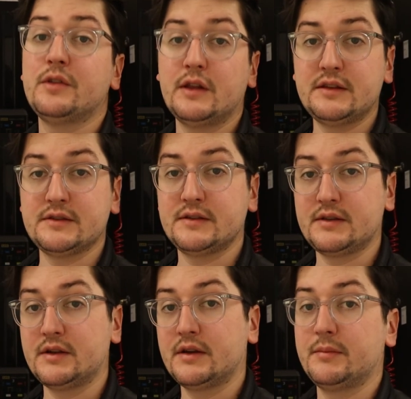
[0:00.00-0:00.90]
the lenses
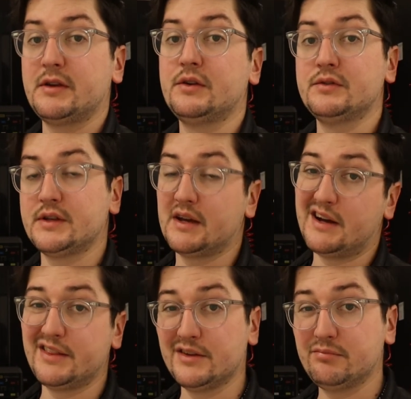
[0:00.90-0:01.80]
that you're going to be using,
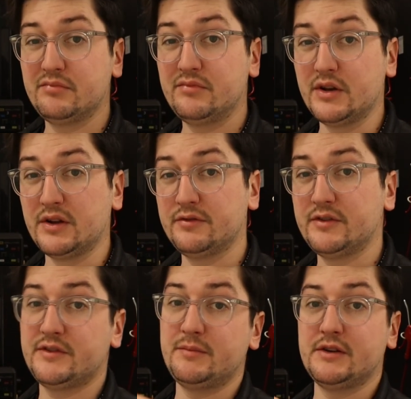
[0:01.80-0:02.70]
either the
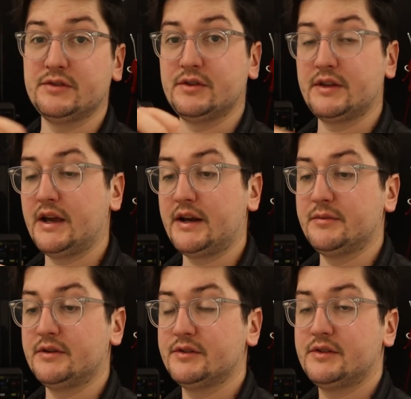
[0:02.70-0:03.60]
50mm or the
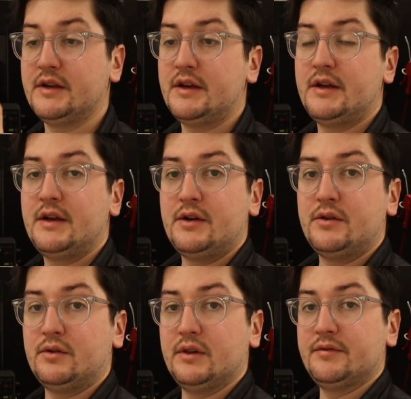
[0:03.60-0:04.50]
80mm,
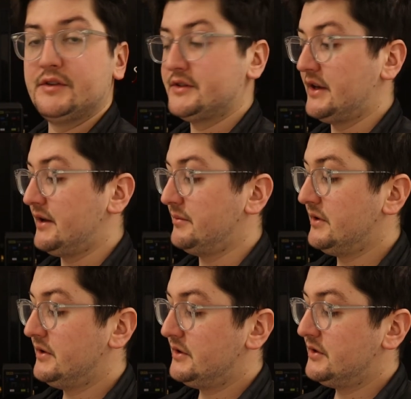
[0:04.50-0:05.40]
all have the same
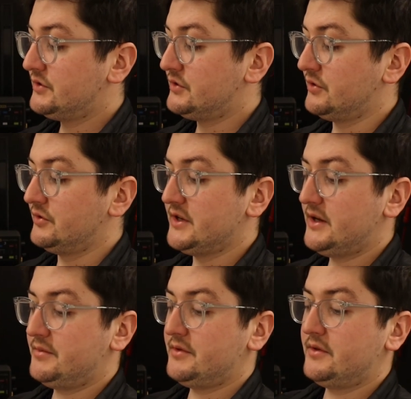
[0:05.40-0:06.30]
screw
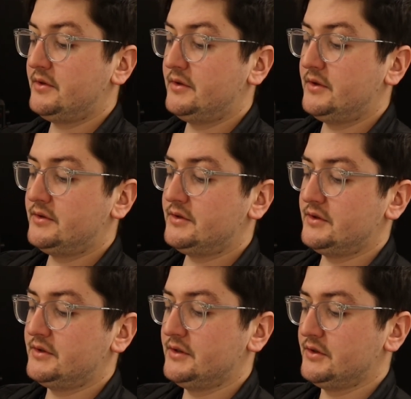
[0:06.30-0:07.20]
depth. So
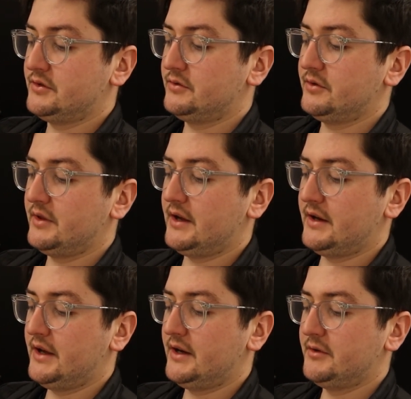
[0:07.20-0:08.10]
you just need to screw
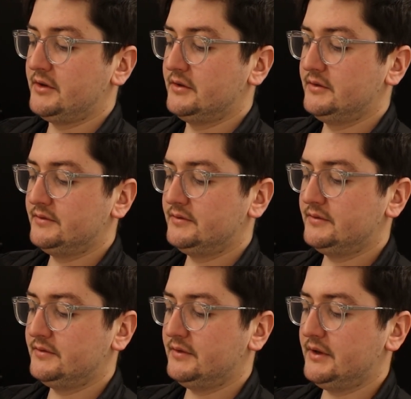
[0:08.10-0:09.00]
that 80mm
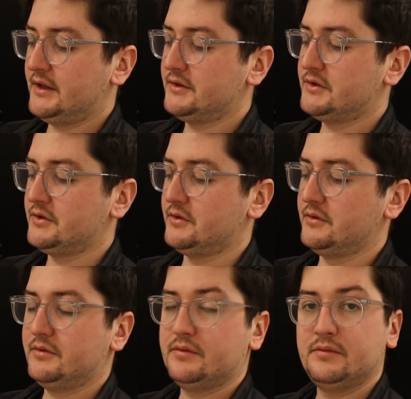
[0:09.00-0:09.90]

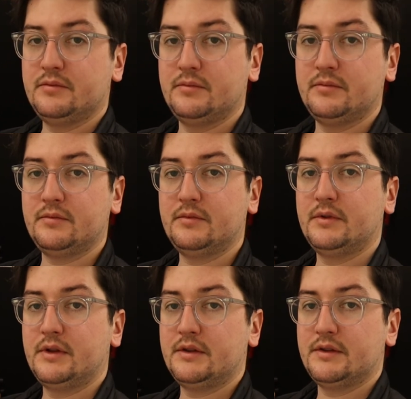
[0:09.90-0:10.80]
into
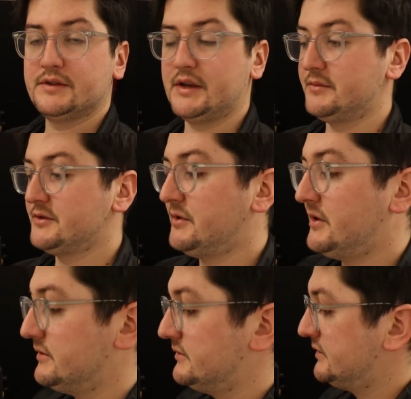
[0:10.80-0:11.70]
the same
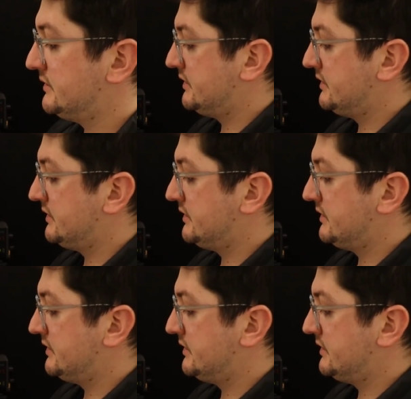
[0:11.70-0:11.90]
spot,